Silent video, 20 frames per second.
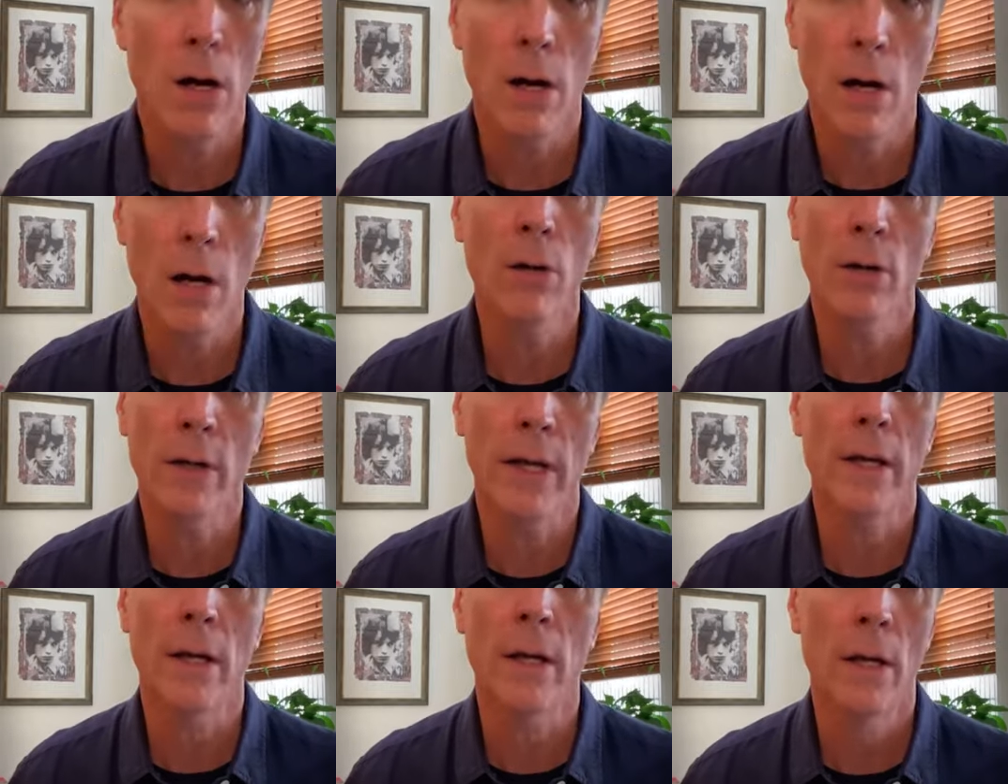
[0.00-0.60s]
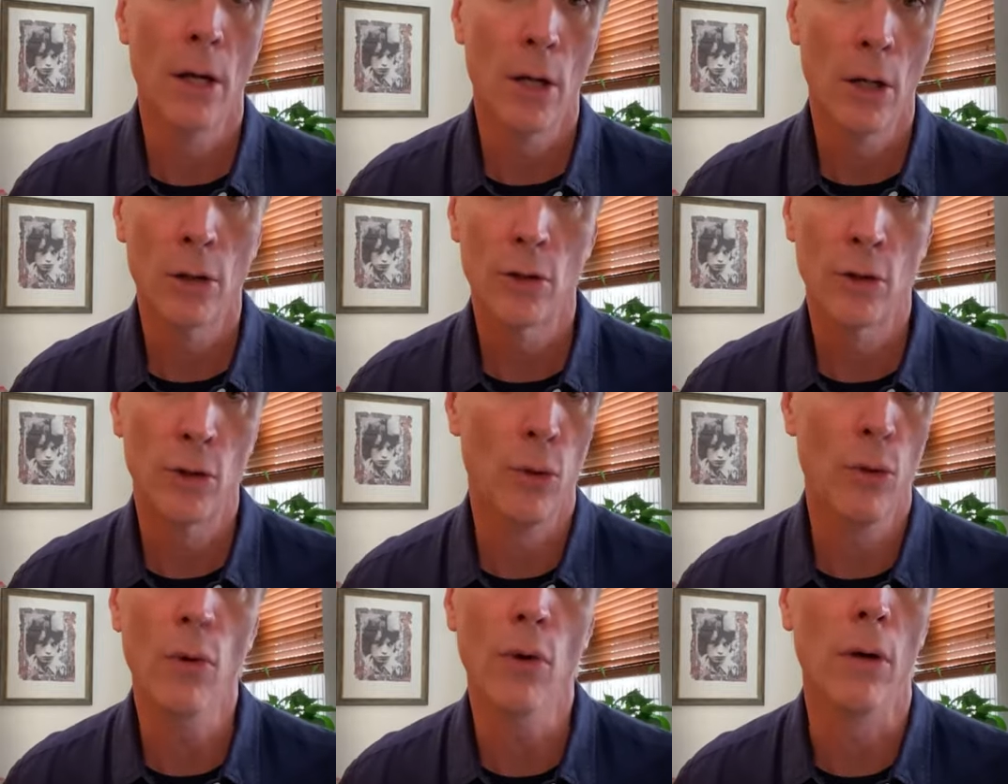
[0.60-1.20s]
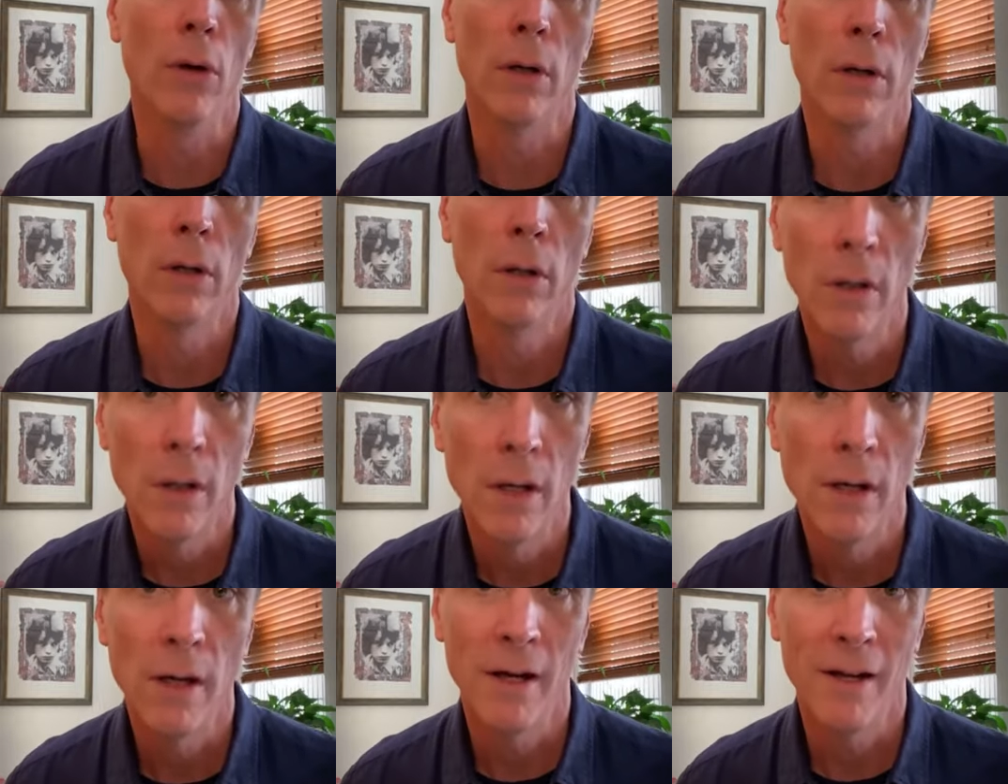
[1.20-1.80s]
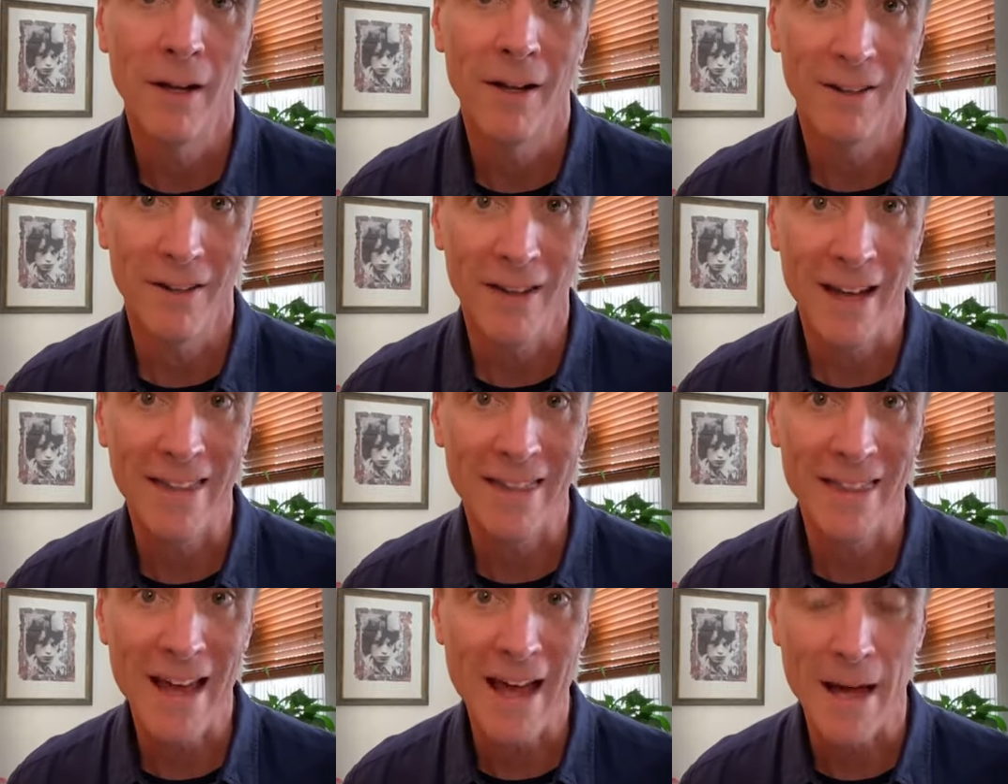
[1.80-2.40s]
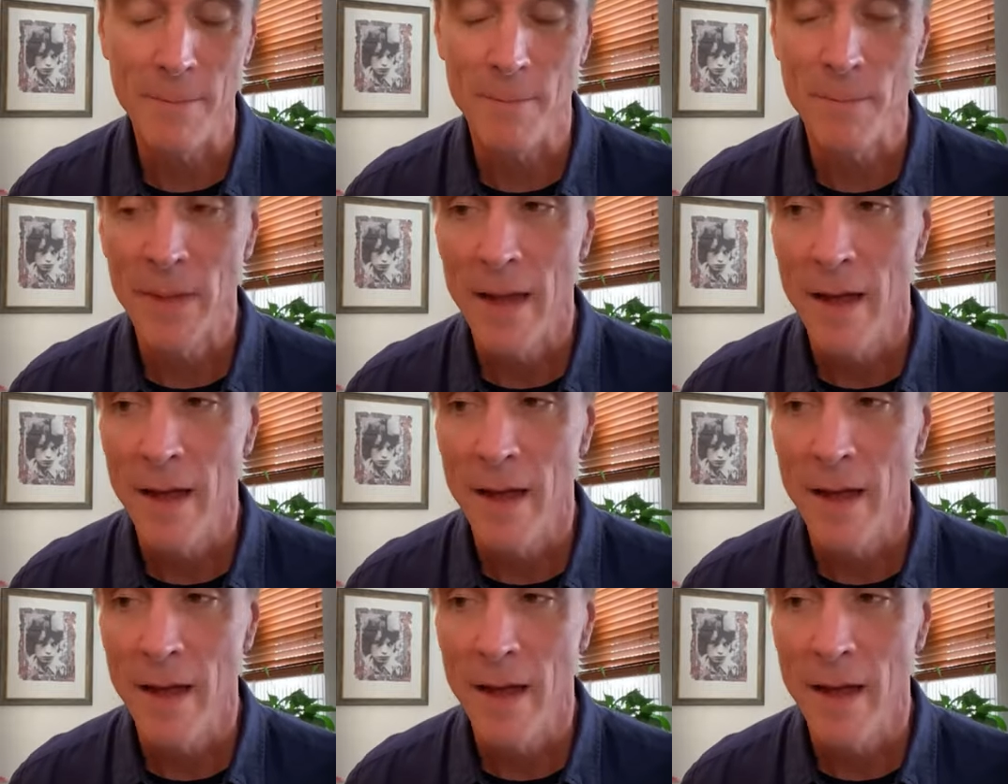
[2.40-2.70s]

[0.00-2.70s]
okay, cool, like that.